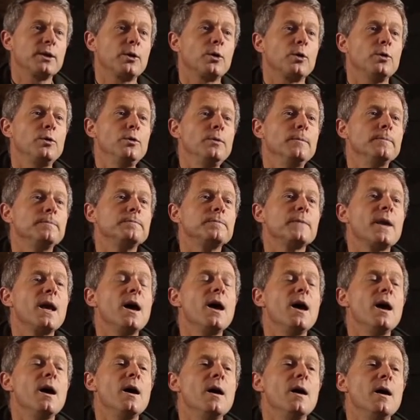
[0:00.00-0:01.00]
cru,
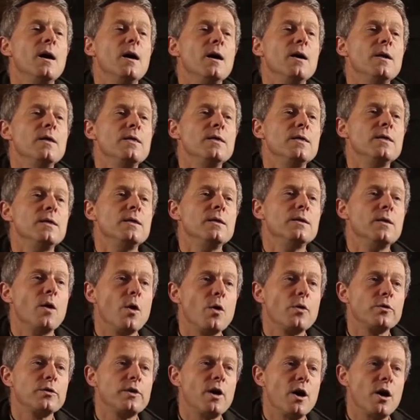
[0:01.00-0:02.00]

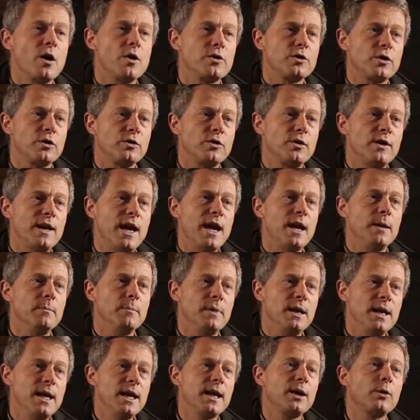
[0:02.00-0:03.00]
known under the name
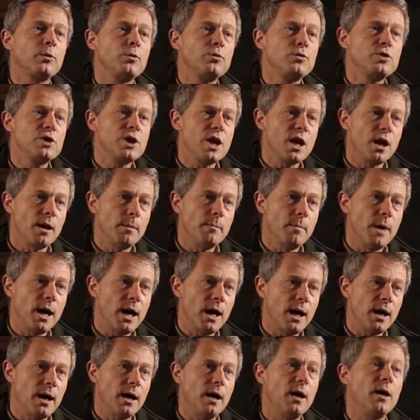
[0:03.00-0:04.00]
Lerugien
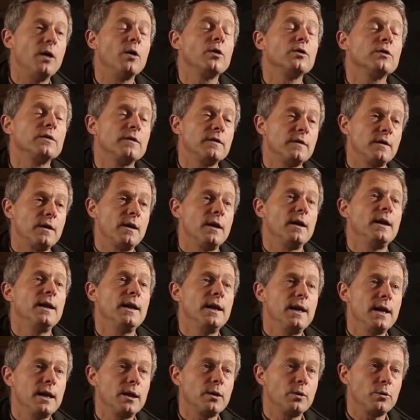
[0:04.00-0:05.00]
Bas and
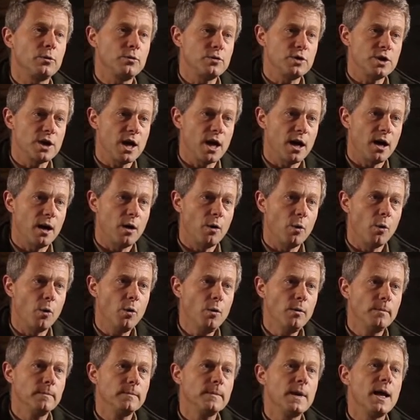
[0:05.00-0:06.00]
Lerugien
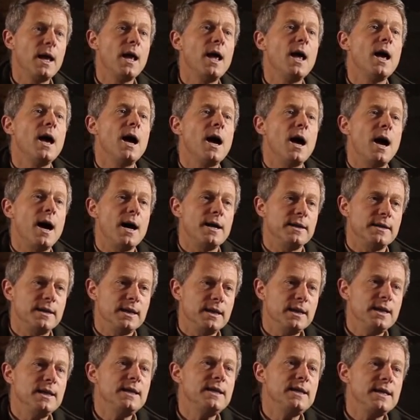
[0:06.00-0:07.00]
Haut. And
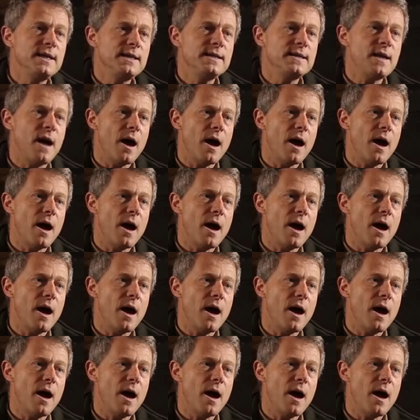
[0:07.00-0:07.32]
in this